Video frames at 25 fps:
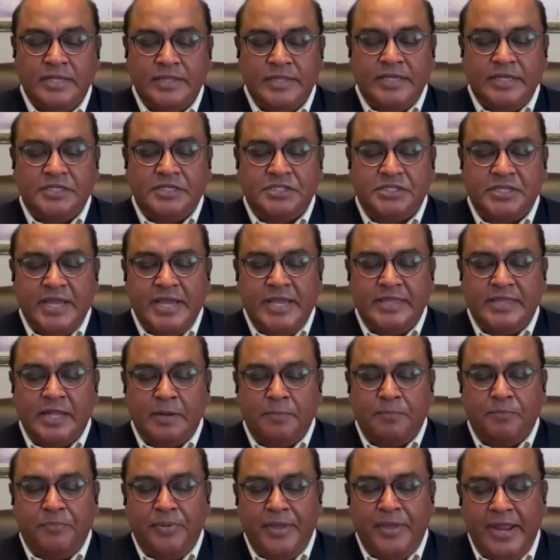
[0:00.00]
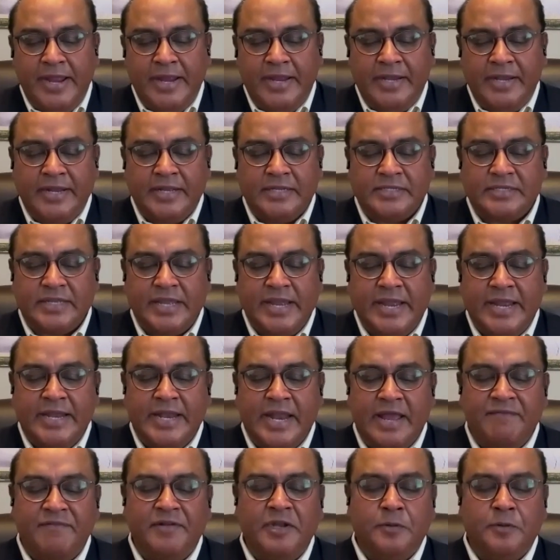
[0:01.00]
They say that pain is
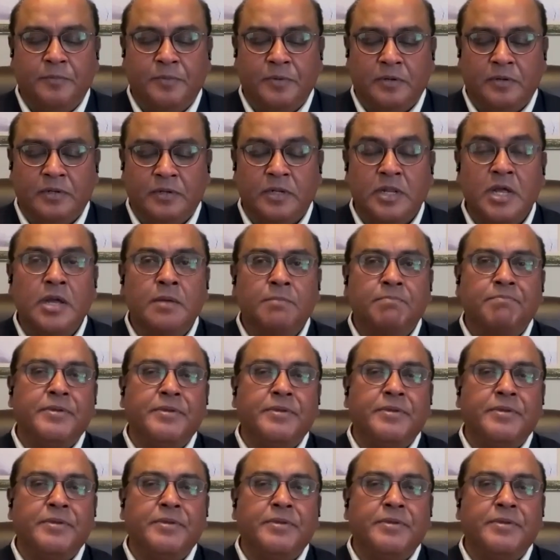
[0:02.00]
inevitable